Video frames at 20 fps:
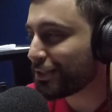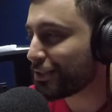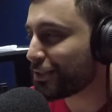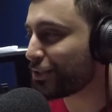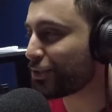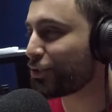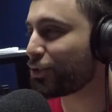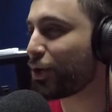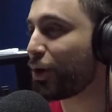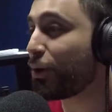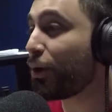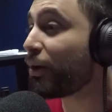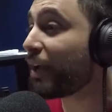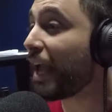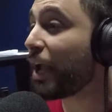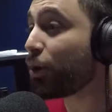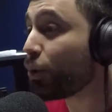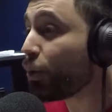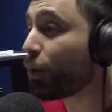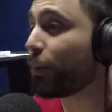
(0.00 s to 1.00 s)
So,
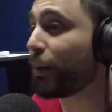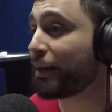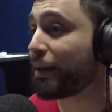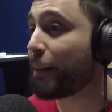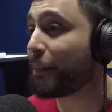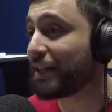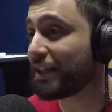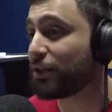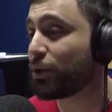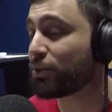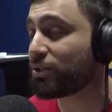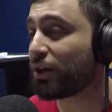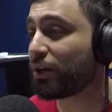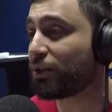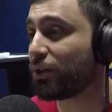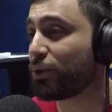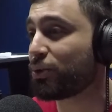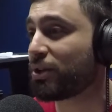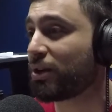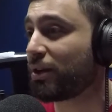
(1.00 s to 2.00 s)
okay, cool. Well, I mean, those
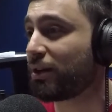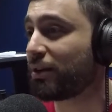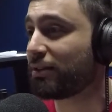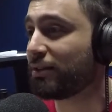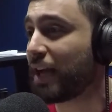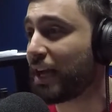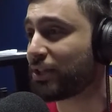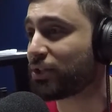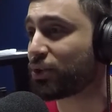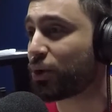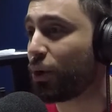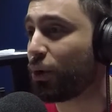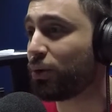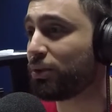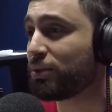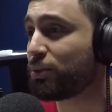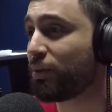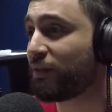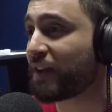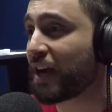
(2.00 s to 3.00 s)
are nice
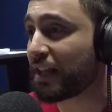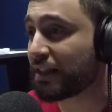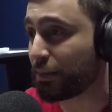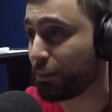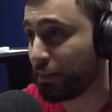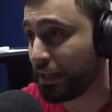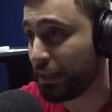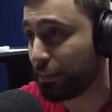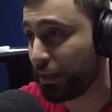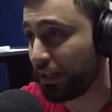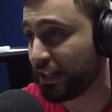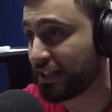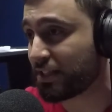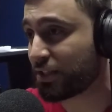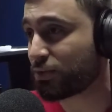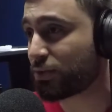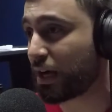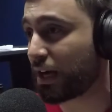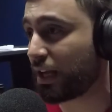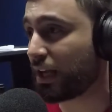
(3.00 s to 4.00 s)
goals. We've got the
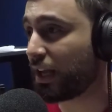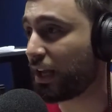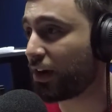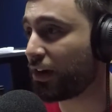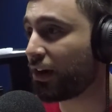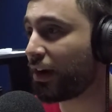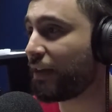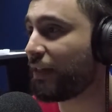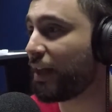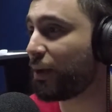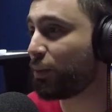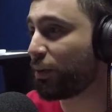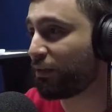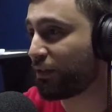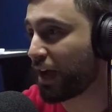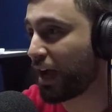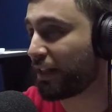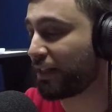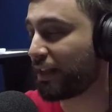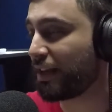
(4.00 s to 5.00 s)
minimalist right here, and then
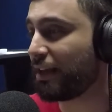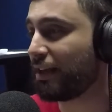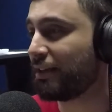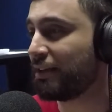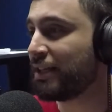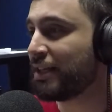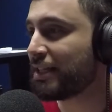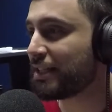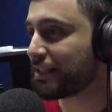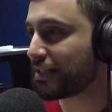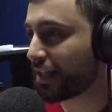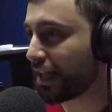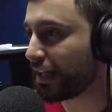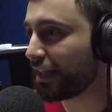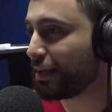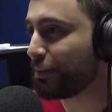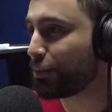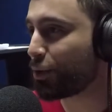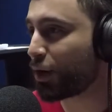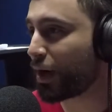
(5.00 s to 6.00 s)
we've got the
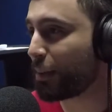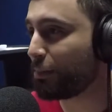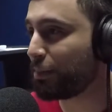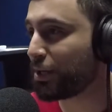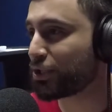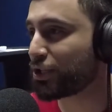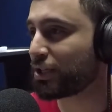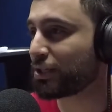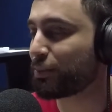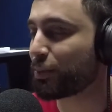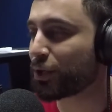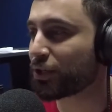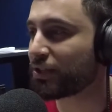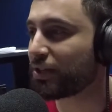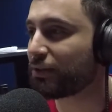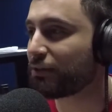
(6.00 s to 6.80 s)
slightly more ambitious person